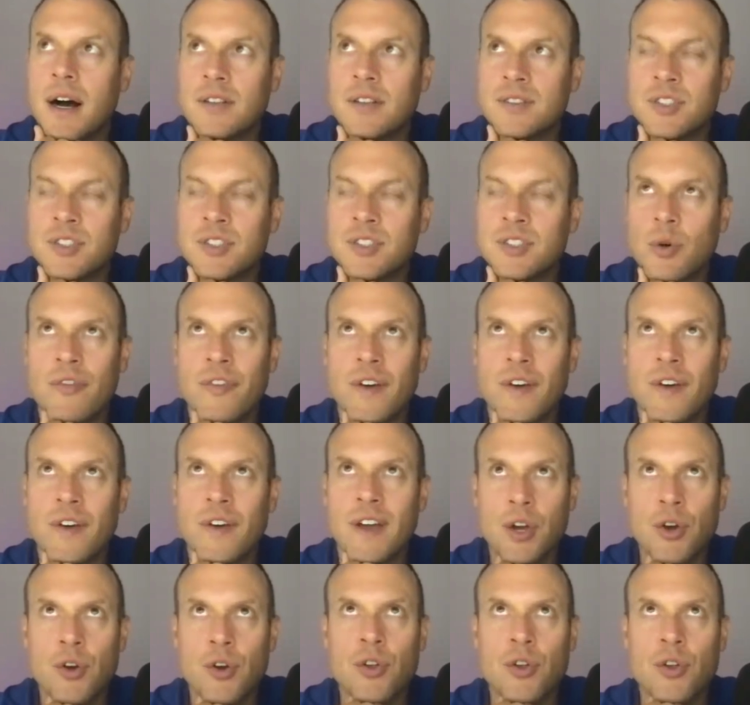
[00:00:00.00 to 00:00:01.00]
so if i
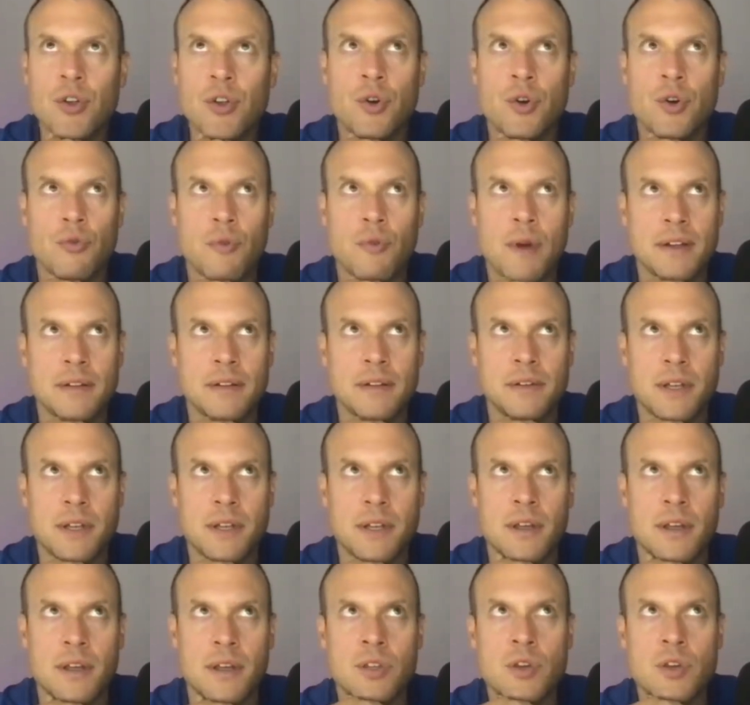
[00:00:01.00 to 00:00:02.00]
hear you
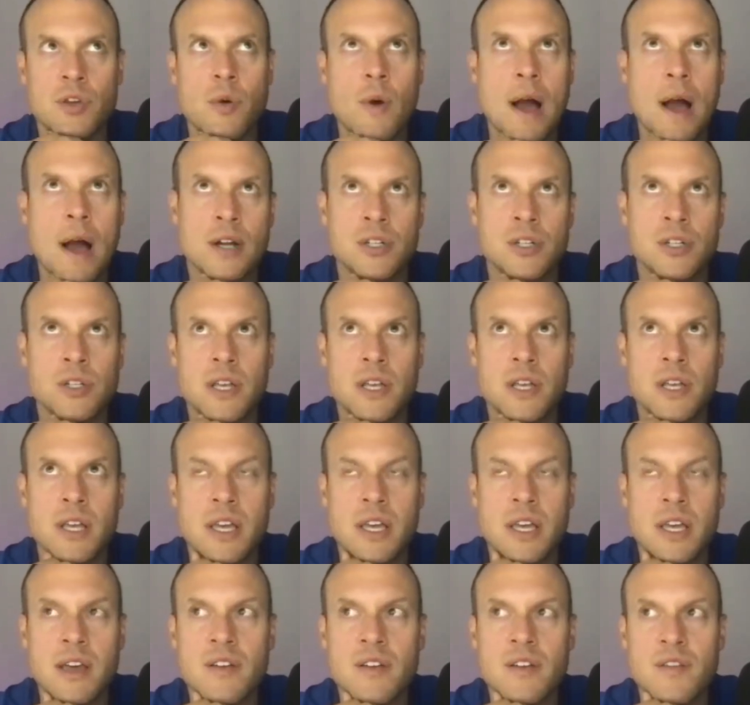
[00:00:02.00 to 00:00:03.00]
correctly you actually
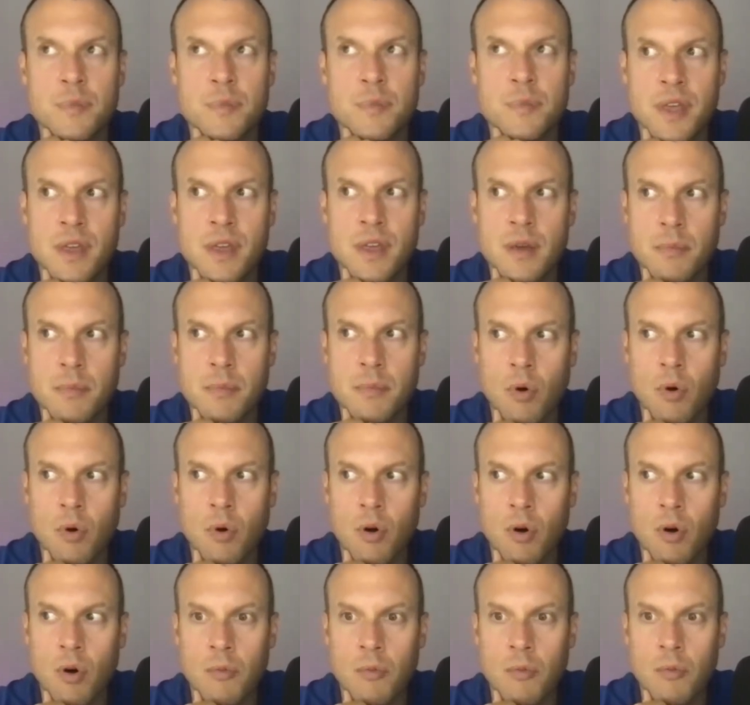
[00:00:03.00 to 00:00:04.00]
give
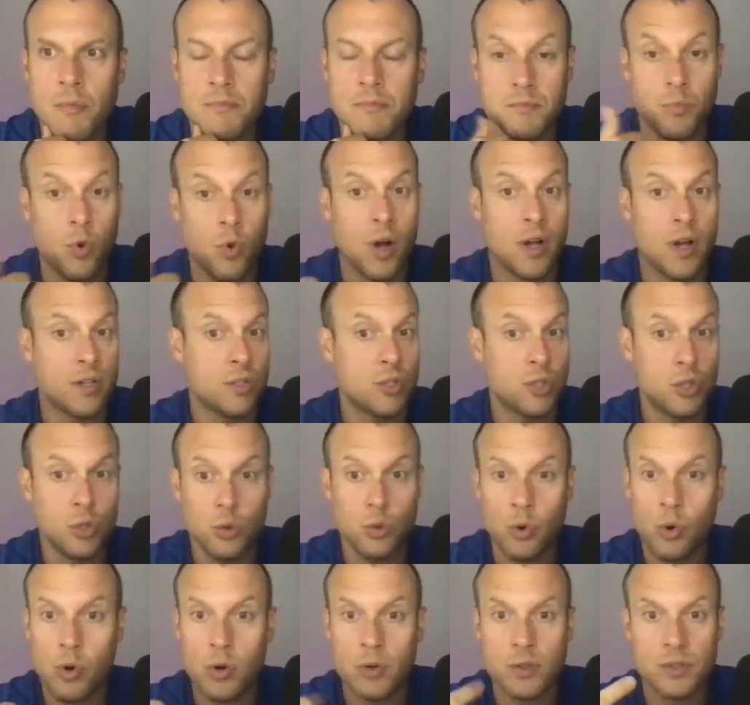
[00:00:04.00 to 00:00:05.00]
people what
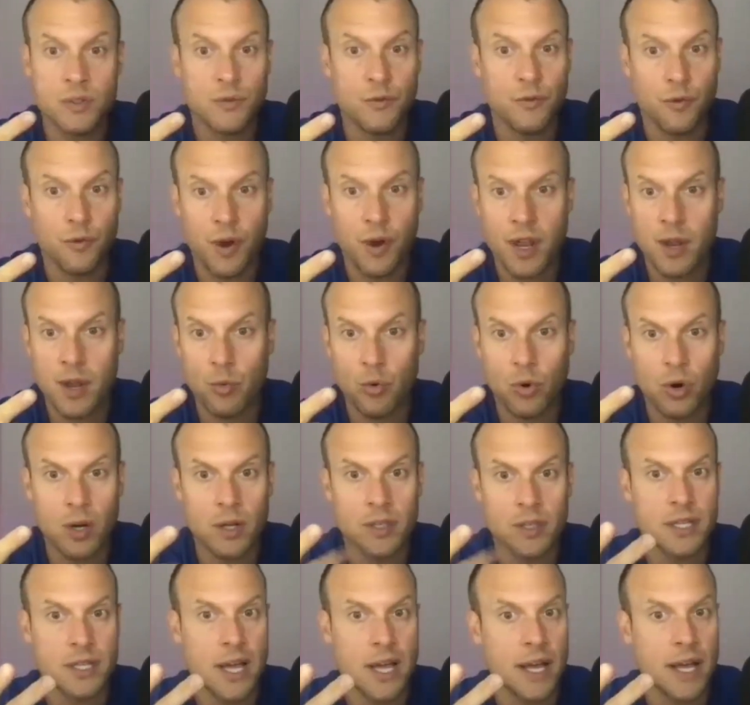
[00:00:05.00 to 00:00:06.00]
tools
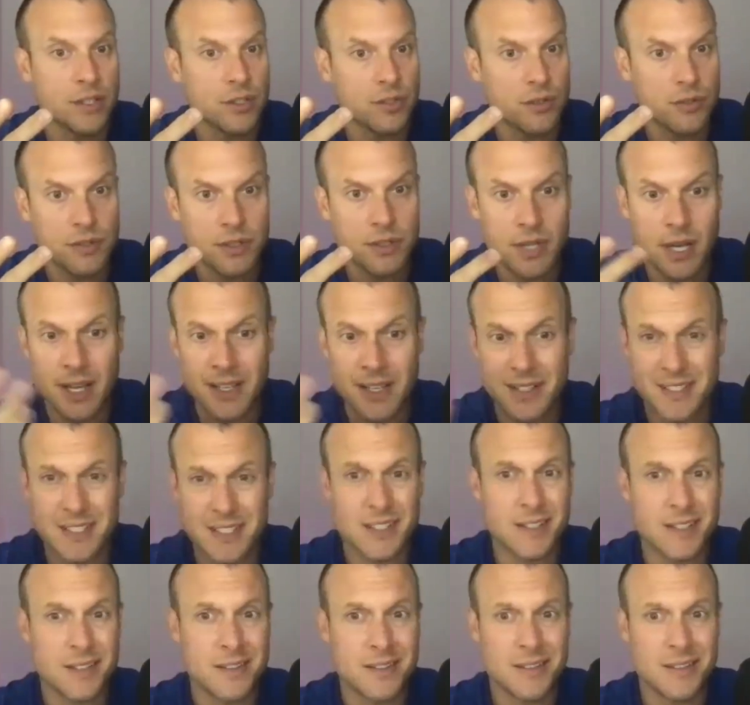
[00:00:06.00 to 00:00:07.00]
frameworks
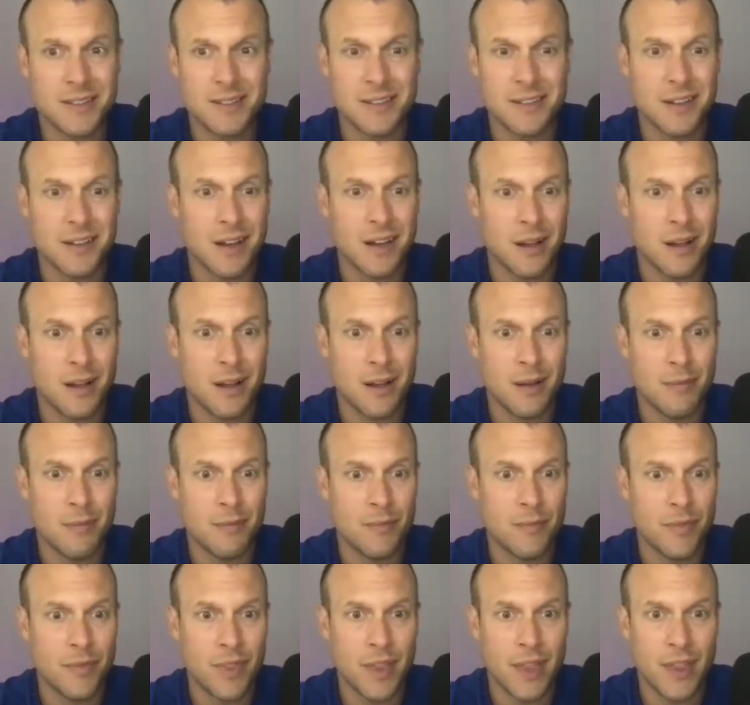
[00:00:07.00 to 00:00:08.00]
exercises
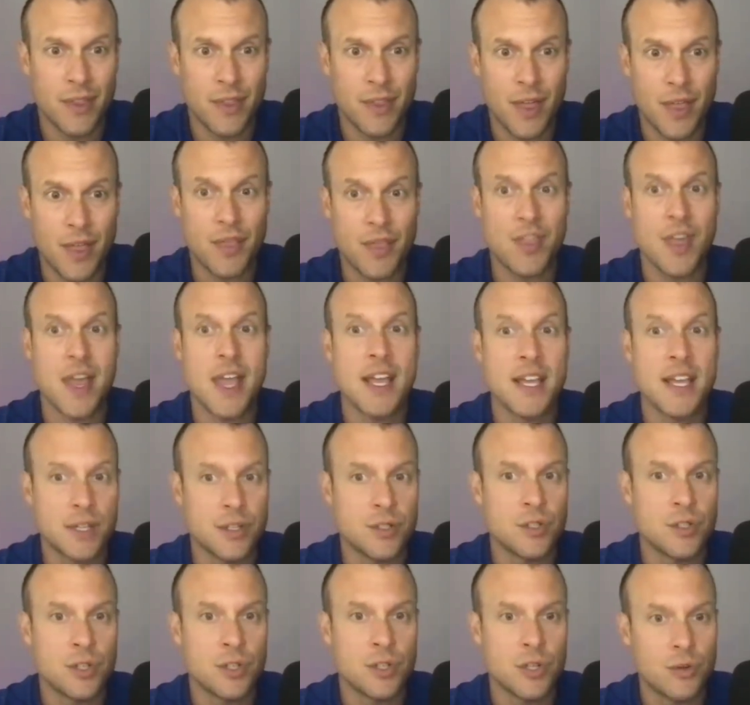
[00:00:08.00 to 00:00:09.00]
um, that, that they
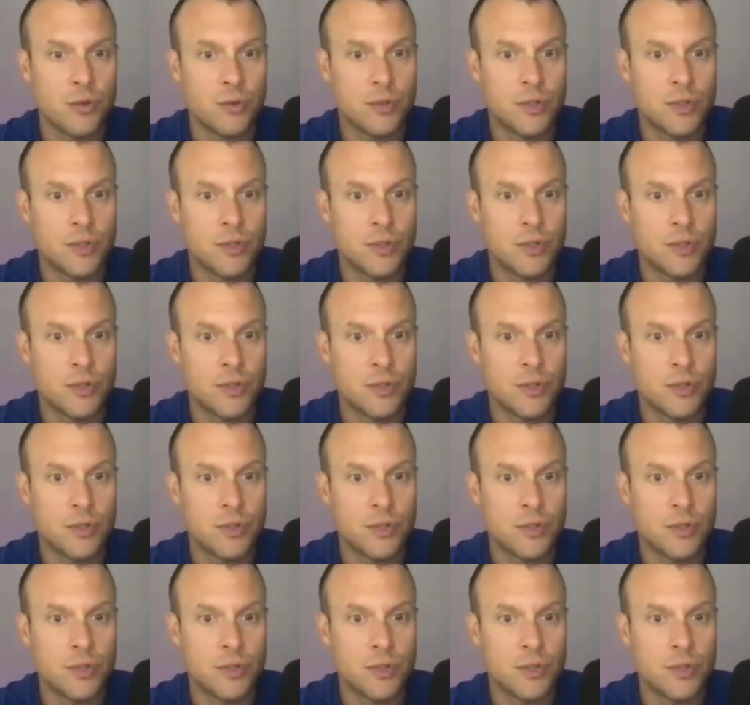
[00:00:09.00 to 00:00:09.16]
can do